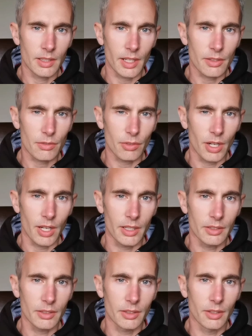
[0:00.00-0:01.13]
That's right.
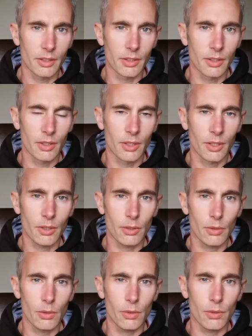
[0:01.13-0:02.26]

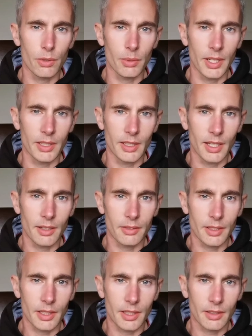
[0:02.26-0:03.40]
All the way down
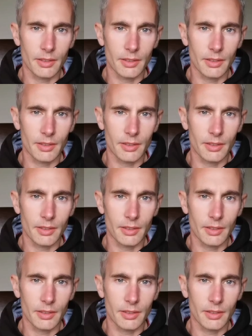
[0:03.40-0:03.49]
now.